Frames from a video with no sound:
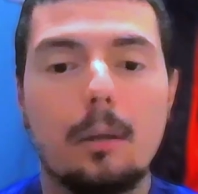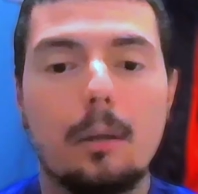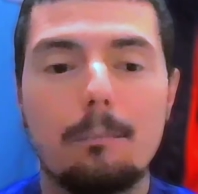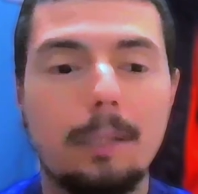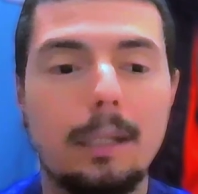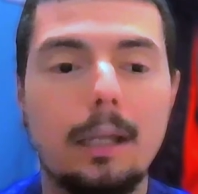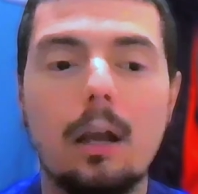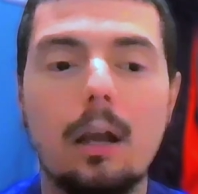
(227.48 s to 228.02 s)

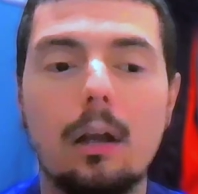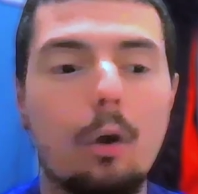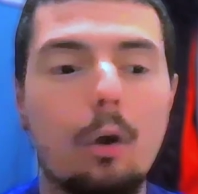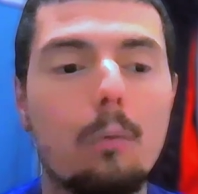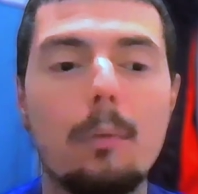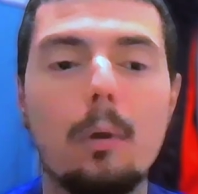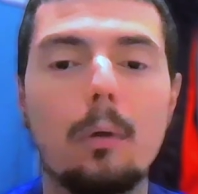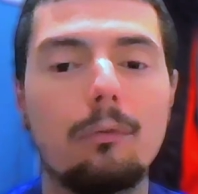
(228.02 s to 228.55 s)
be on
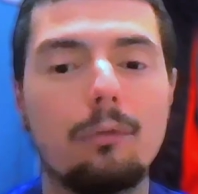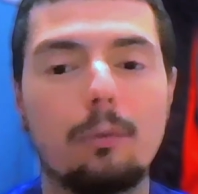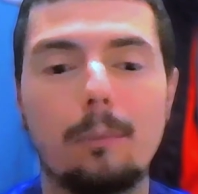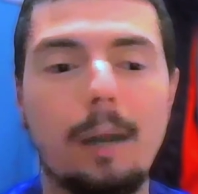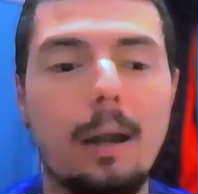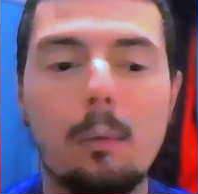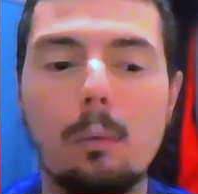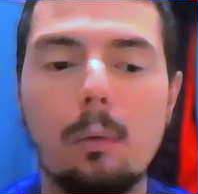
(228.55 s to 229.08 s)
go mode from
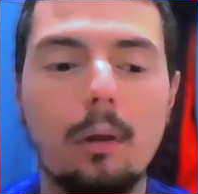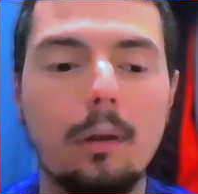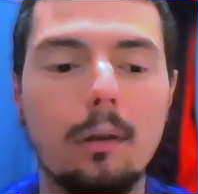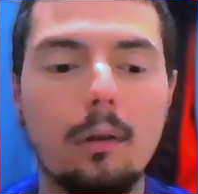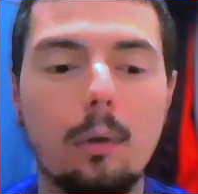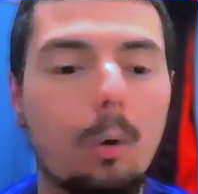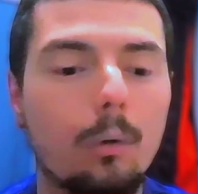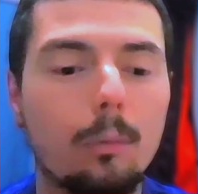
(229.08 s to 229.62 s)
round
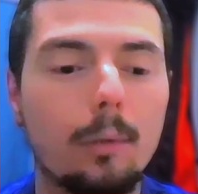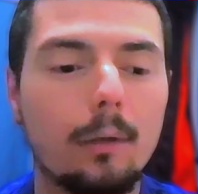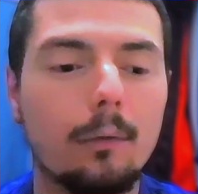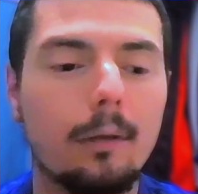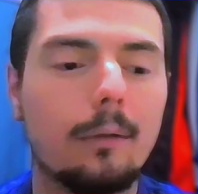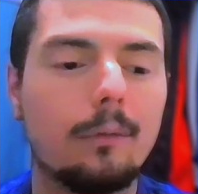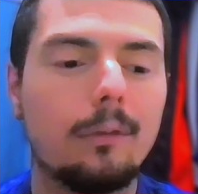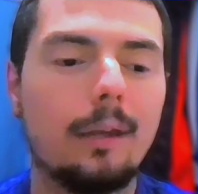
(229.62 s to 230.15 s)
one all the way to
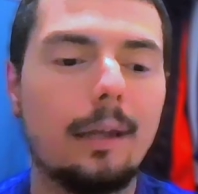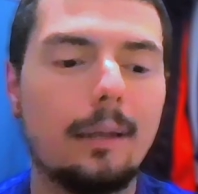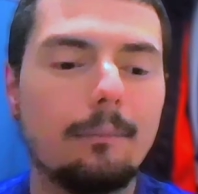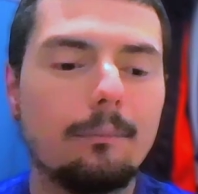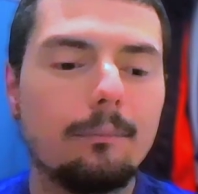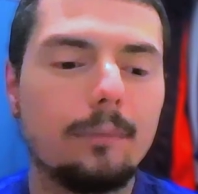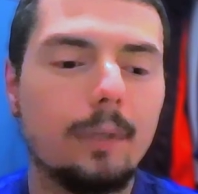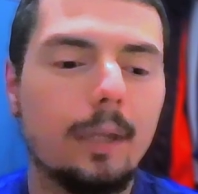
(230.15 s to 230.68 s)
round 10.
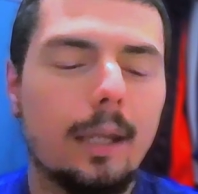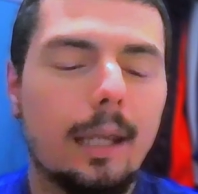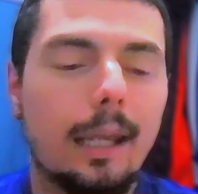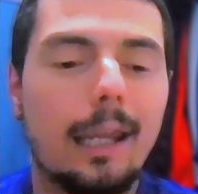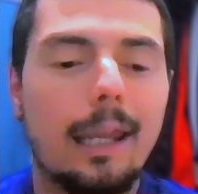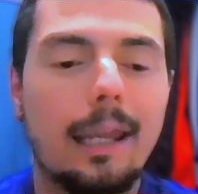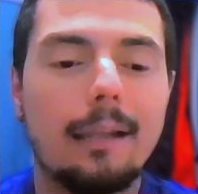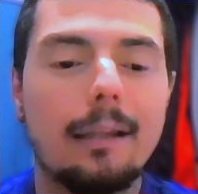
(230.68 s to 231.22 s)

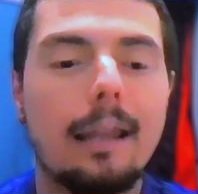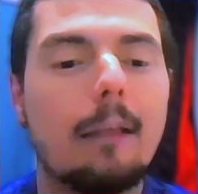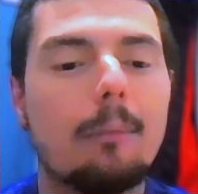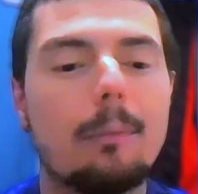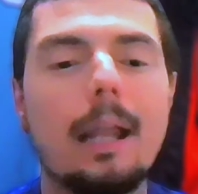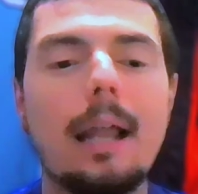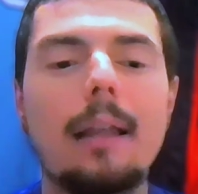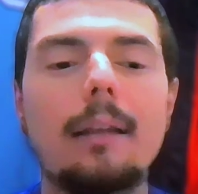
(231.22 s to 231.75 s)
And last
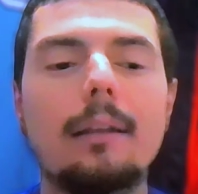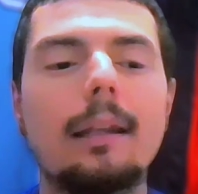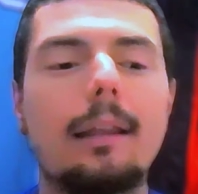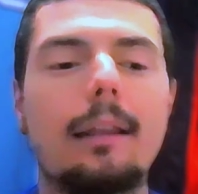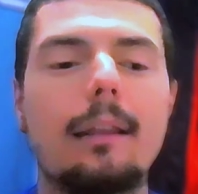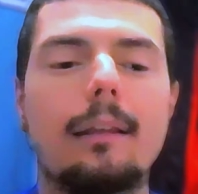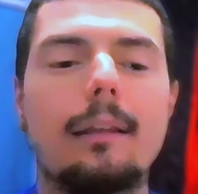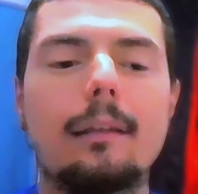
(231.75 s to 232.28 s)
but not
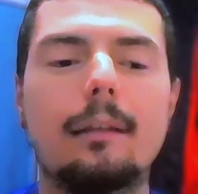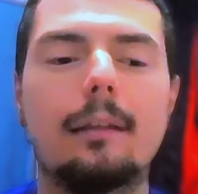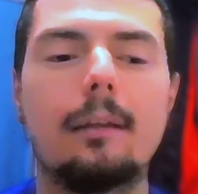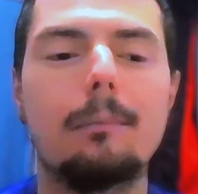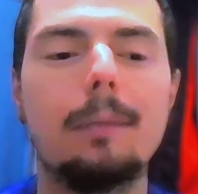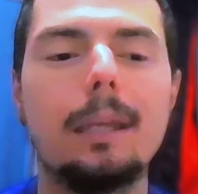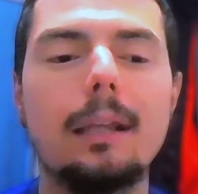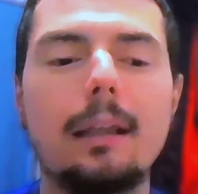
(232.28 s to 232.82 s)
least, to
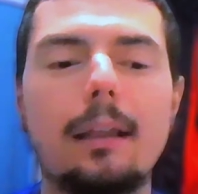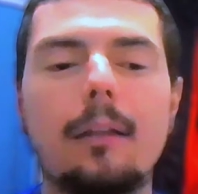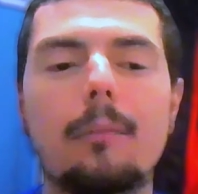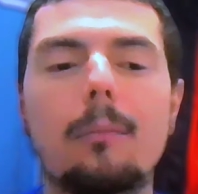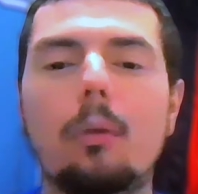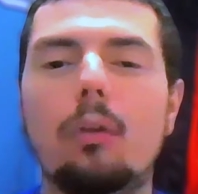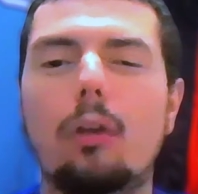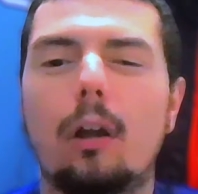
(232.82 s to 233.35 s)
me, this is the
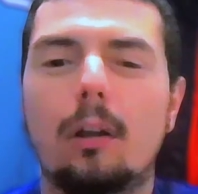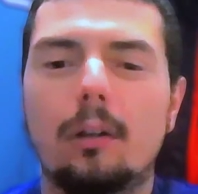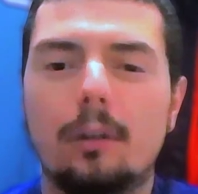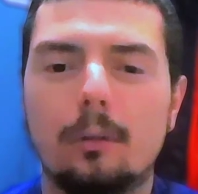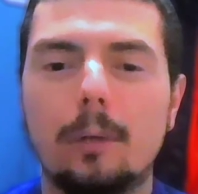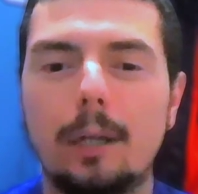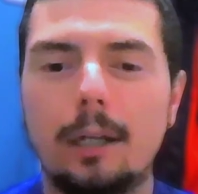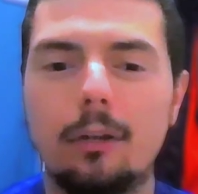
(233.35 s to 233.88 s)
most
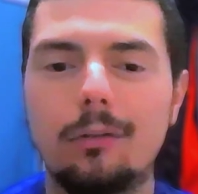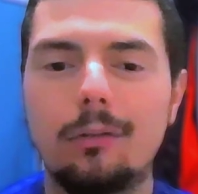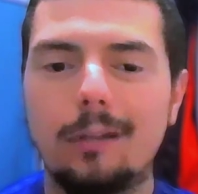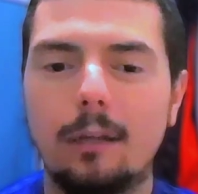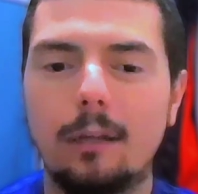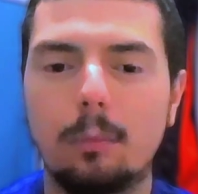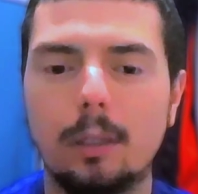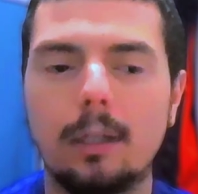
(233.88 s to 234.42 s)
underrated
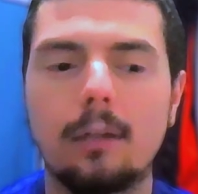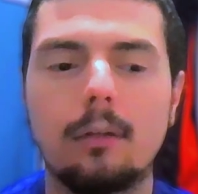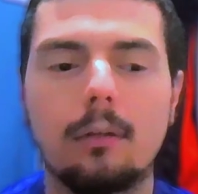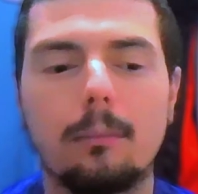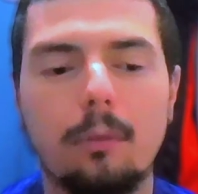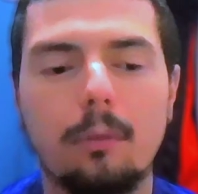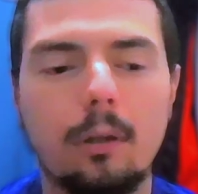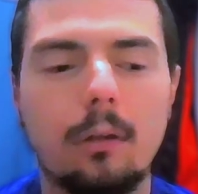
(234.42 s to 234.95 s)
strength when it
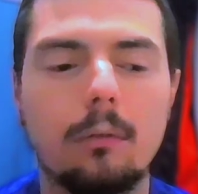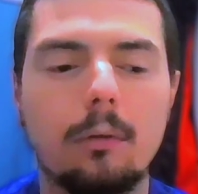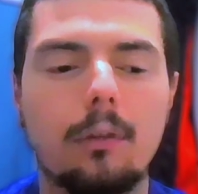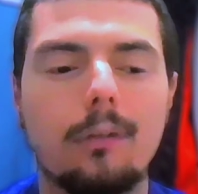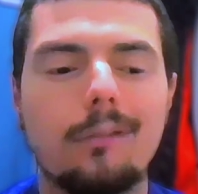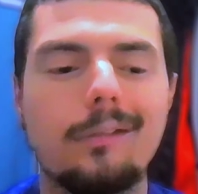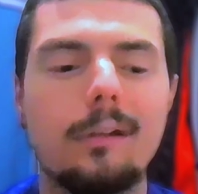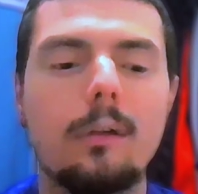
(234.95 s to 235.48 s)
comes to
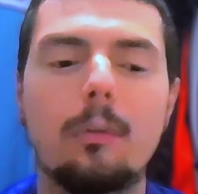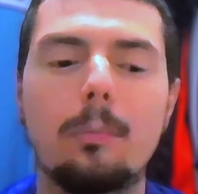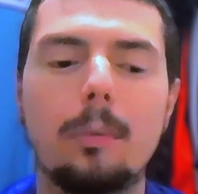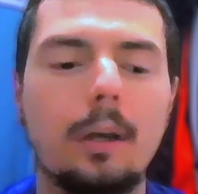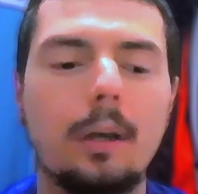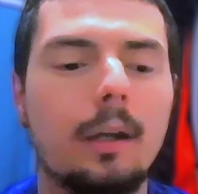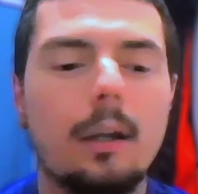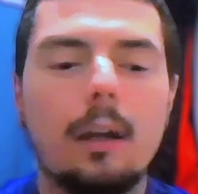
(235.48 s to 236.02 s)
Claressa Shields,
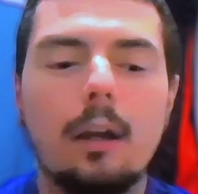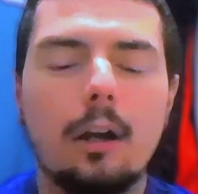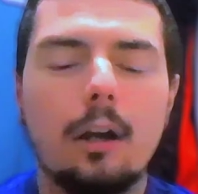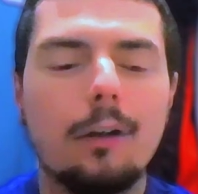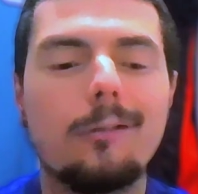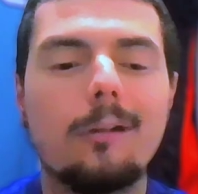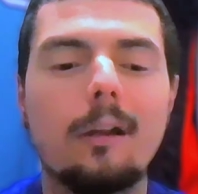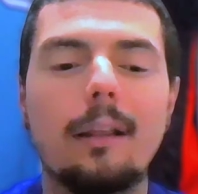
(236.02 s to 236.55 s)
but
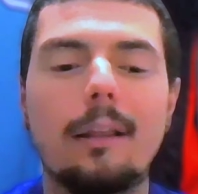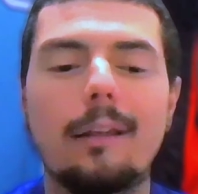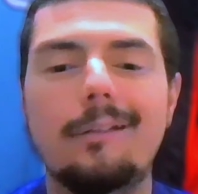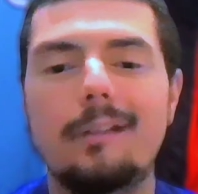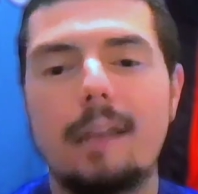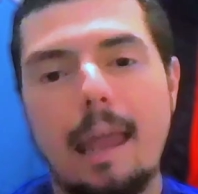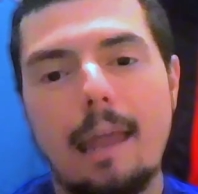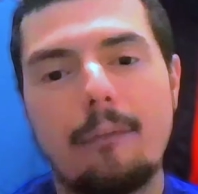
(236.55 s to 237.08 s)
her
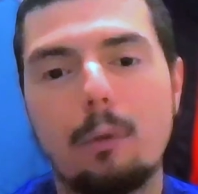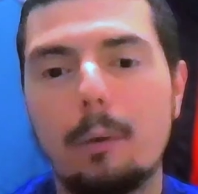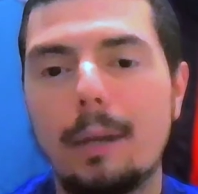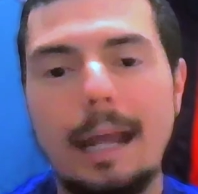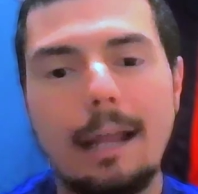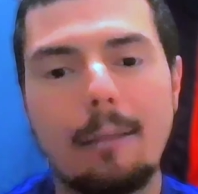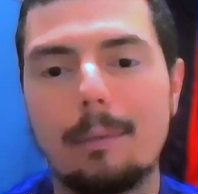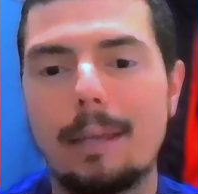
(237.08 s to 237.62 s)
transition to heavyweight
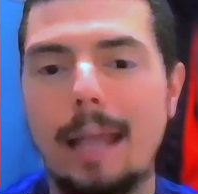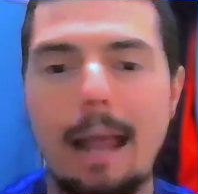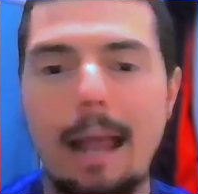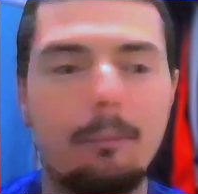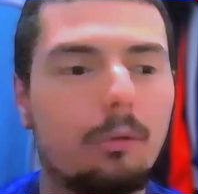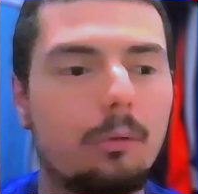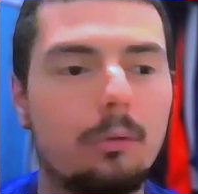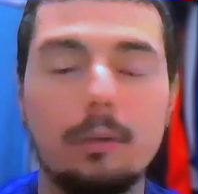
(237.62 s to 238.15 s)
has been
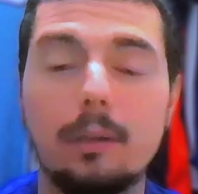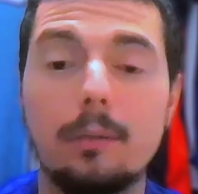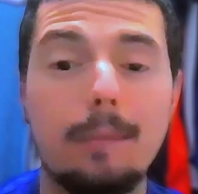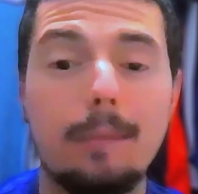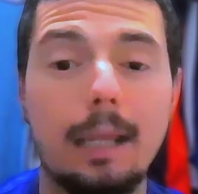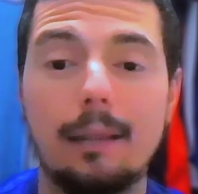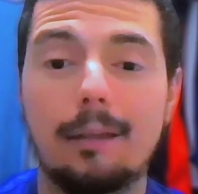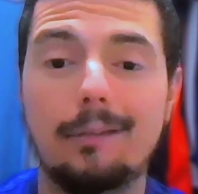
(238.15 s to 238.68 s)
absolutely
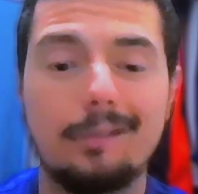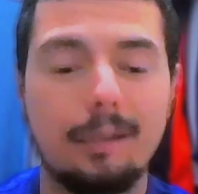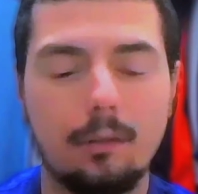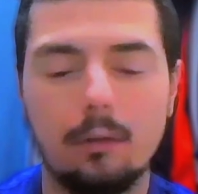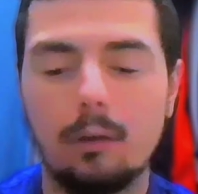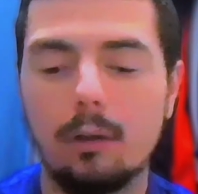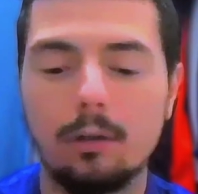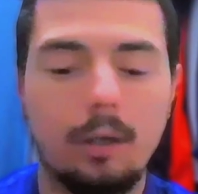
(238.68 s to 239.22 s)
amazing. She's
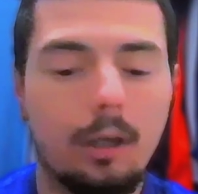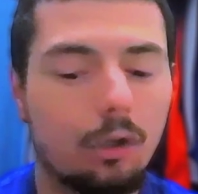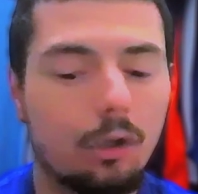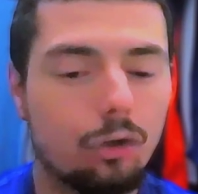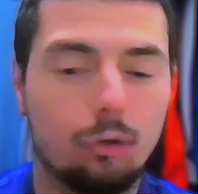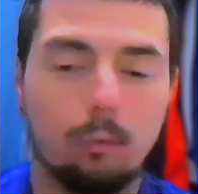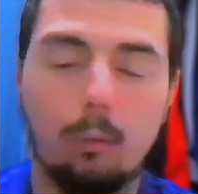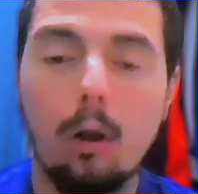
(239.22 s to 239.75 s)
looked
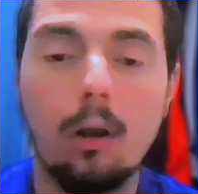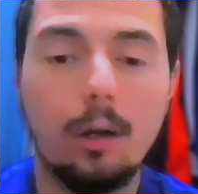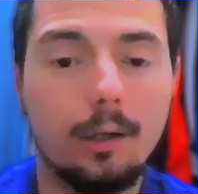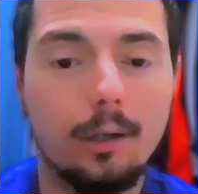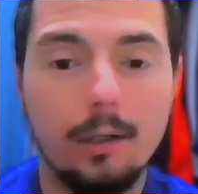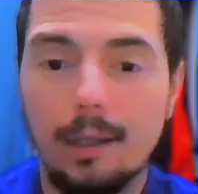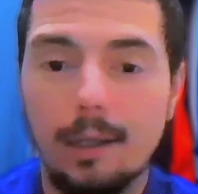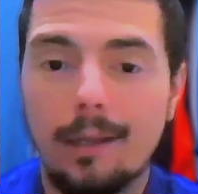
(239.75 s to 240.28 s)

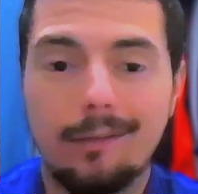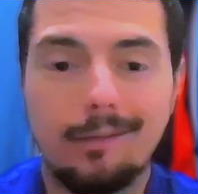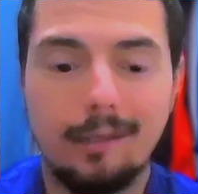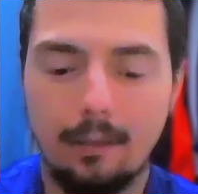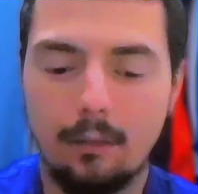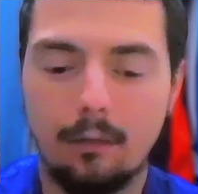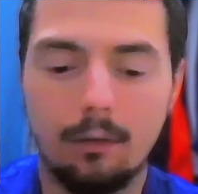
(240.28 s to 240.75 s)
stronger, she's